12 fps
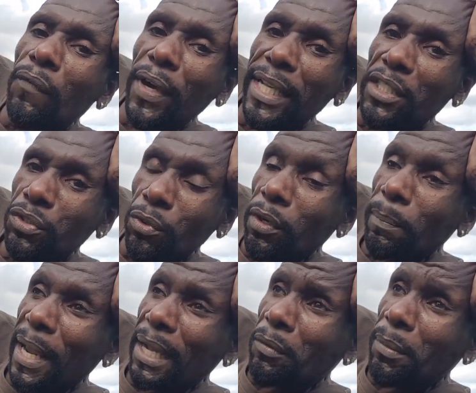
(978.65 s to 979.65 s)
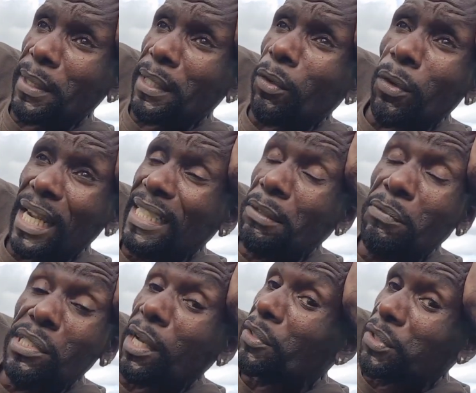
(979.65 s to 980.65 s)
of a strong black woman? All I did
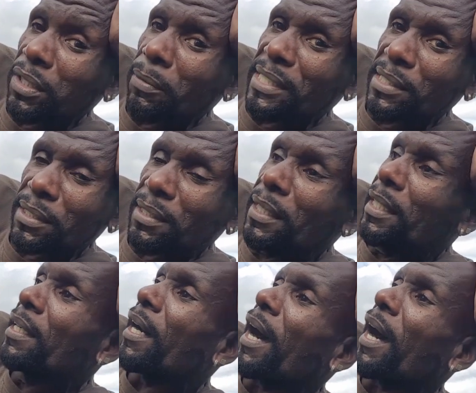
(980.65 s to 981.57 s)
was ask a question.